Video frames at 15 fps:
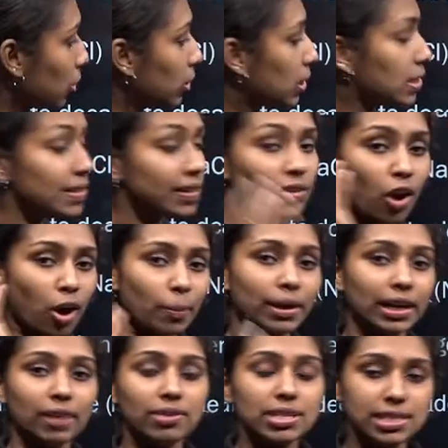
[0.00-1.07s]
This is a common
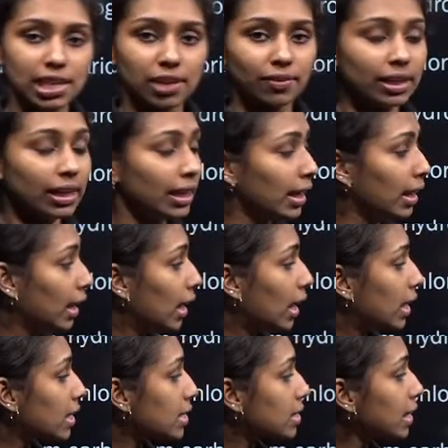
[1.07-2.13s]
name which is given. It
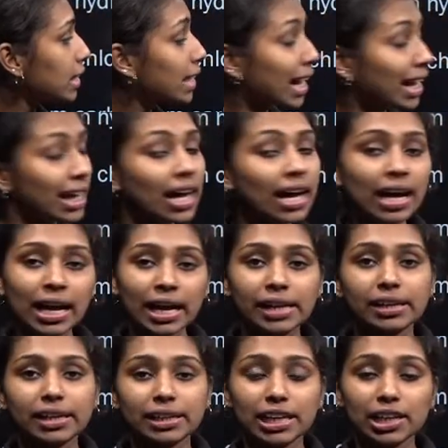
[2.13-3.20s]
is the
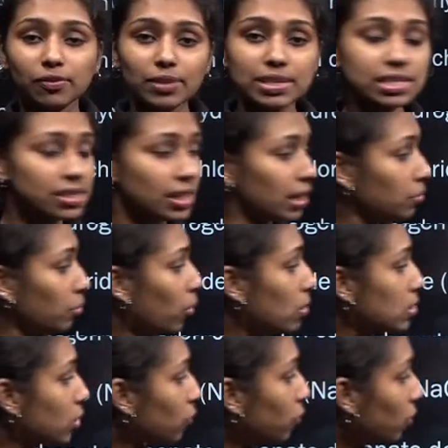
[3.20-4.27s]
decahydrate in which 10 moles
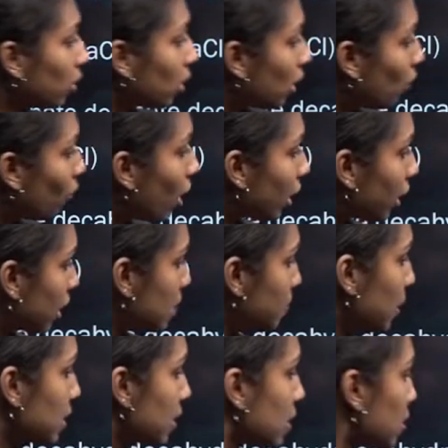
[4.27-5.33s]
of water is
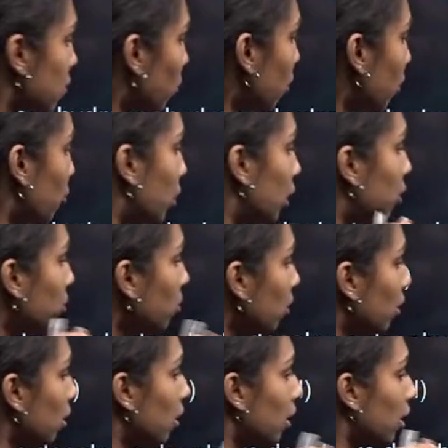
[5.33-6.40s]
present. So you need to
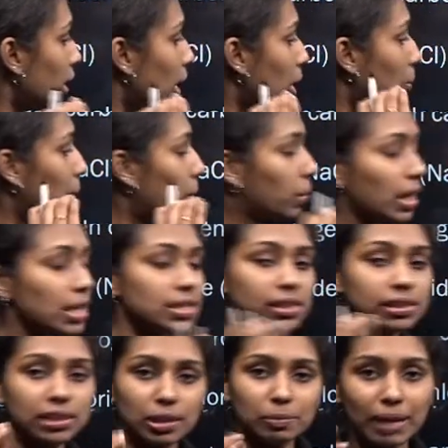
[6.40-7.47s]
memorize the
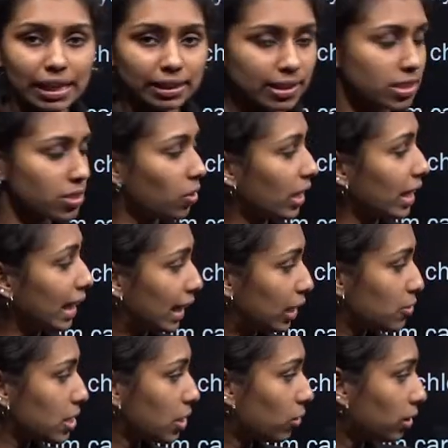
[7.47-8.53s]
term like this only,
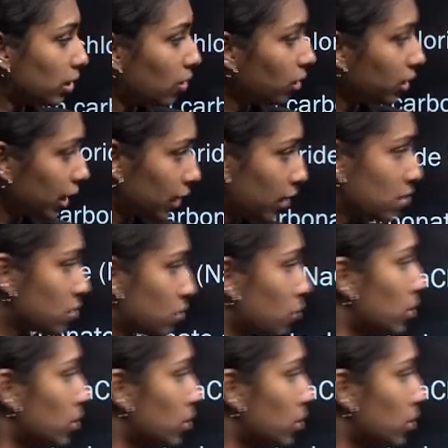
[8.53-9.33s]
Na2CO3 dot 10H2.